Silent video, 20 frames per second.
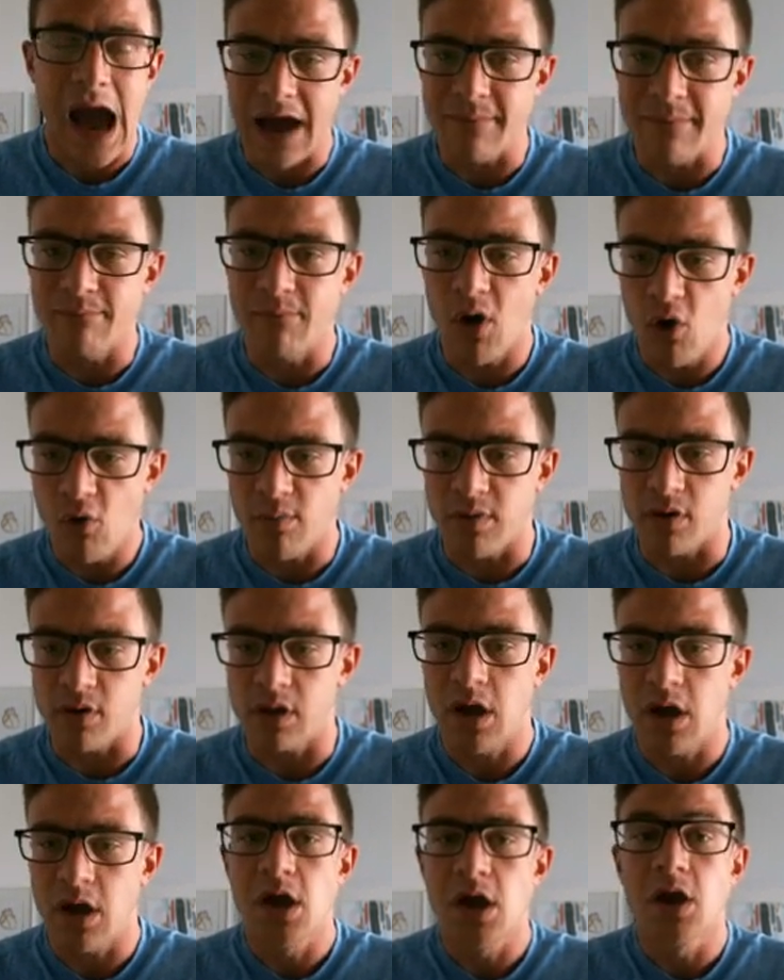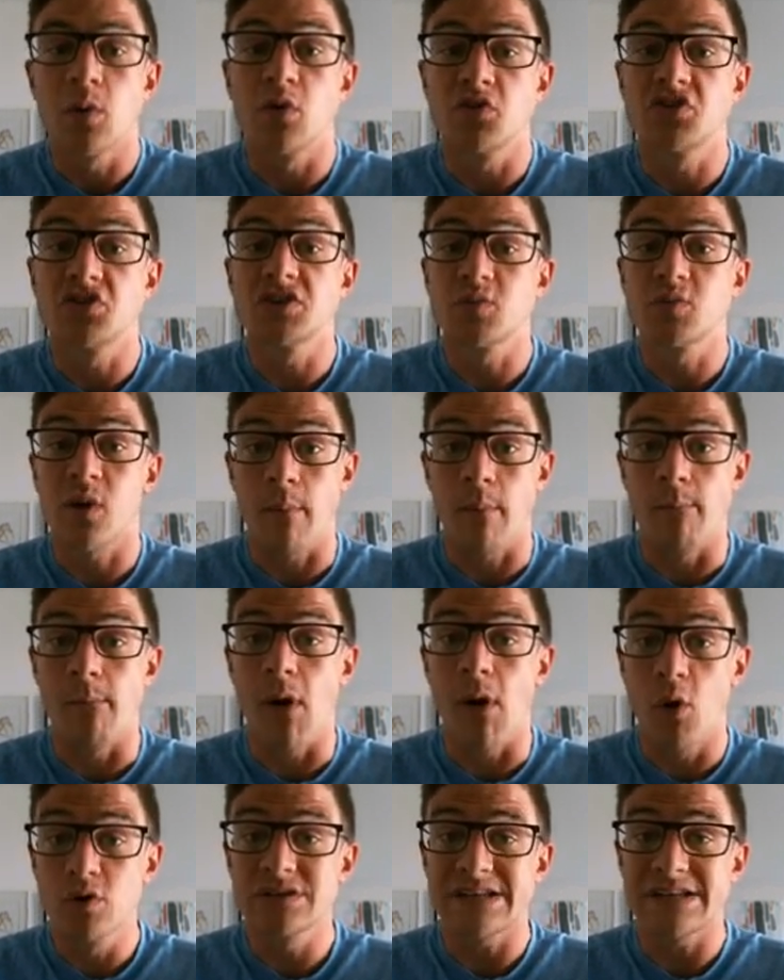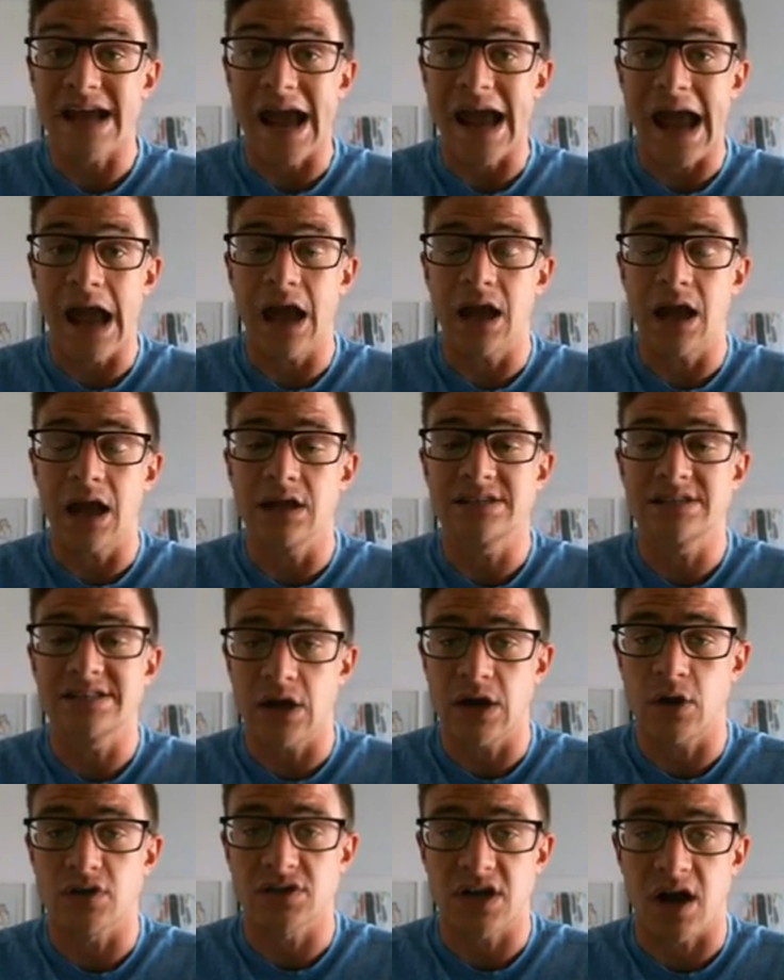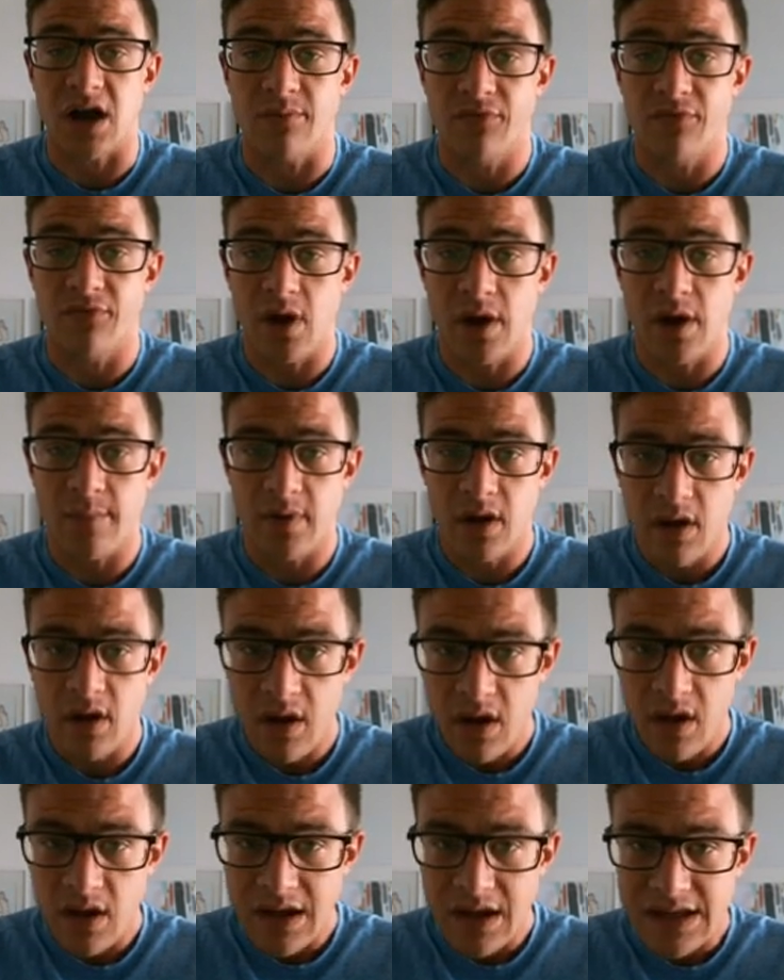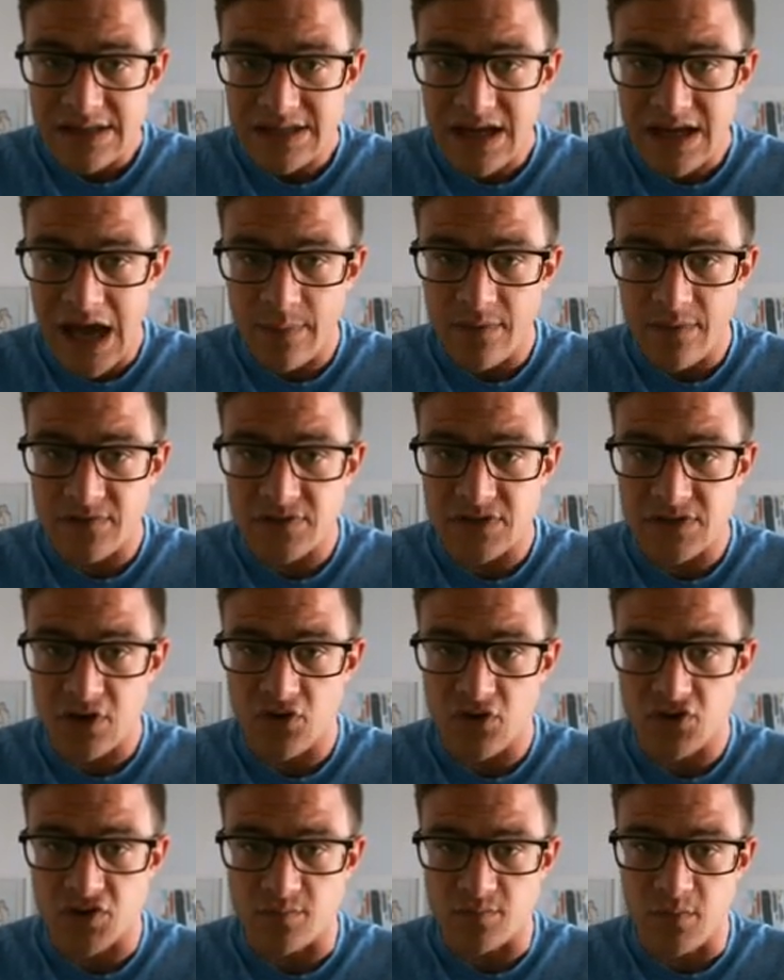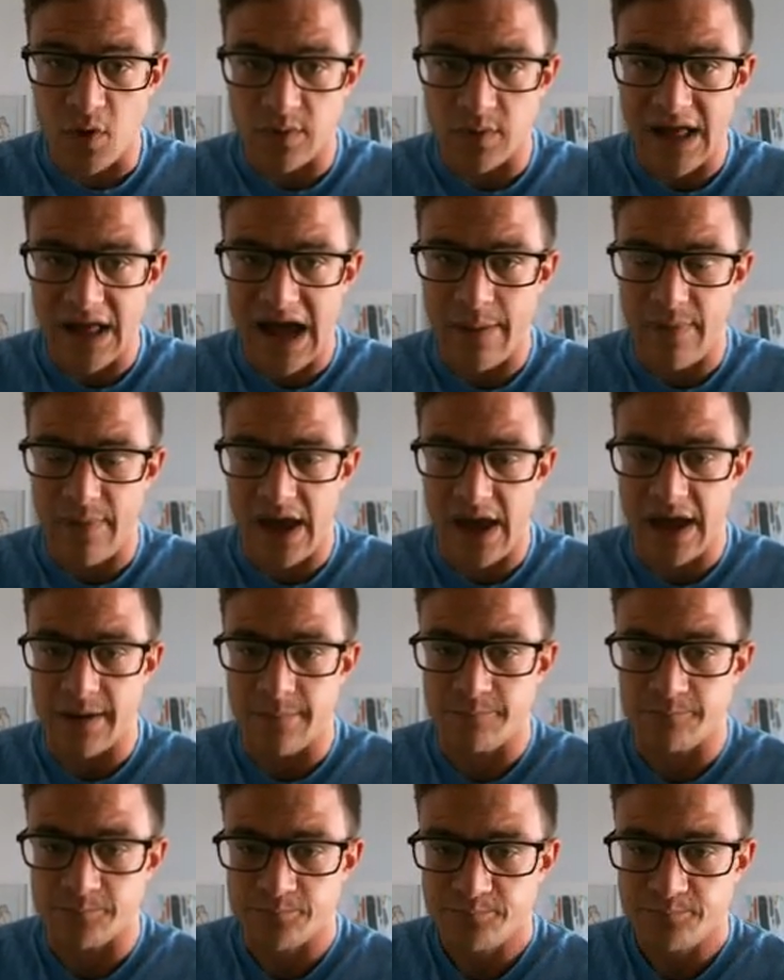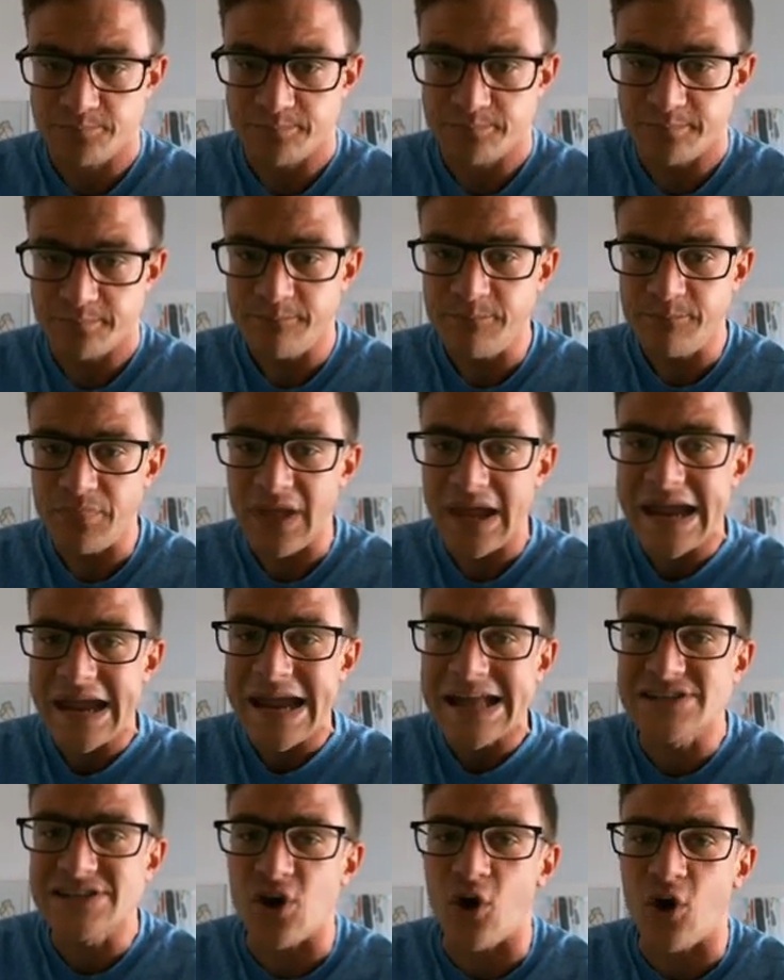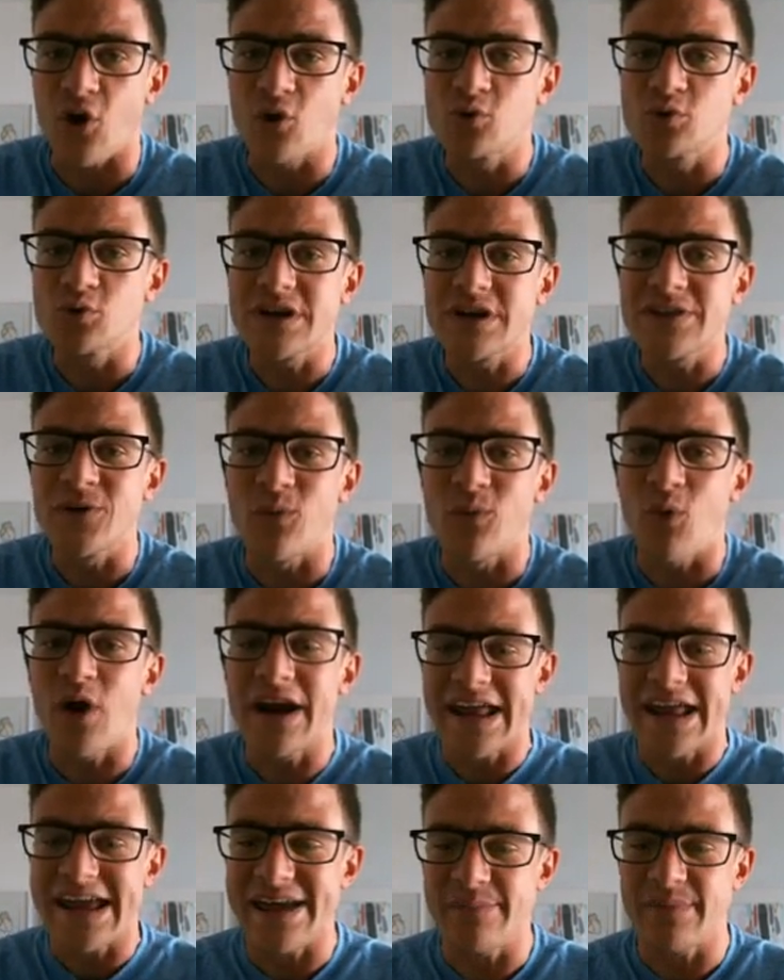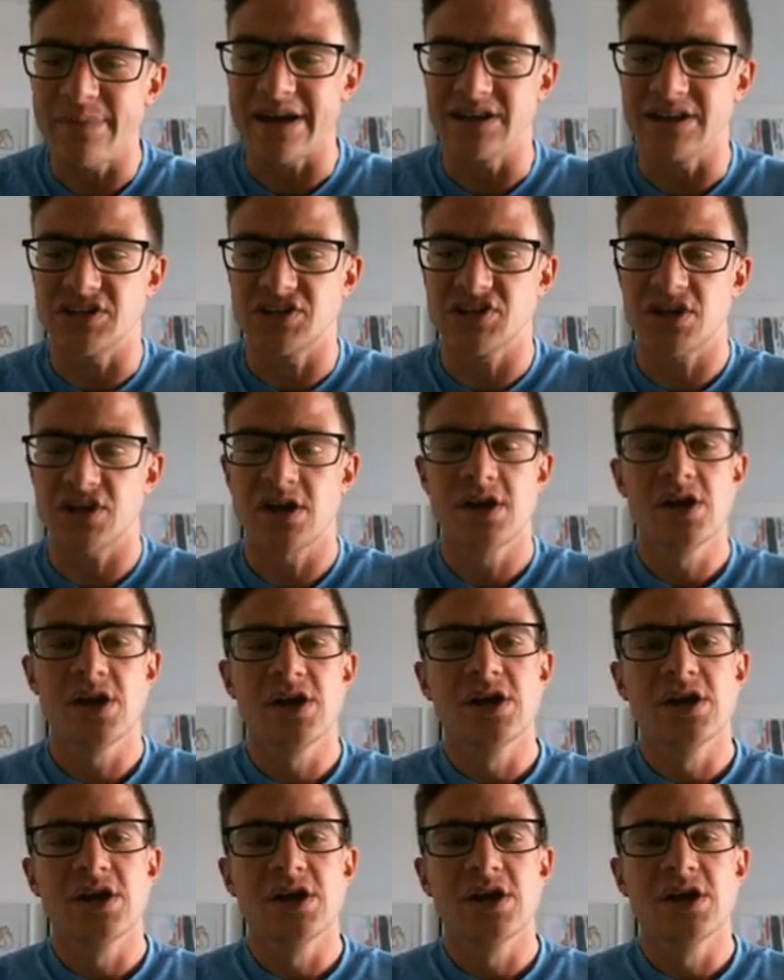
On mobile, which is where most sales come from, top of search mobile app ad. It's only the one image.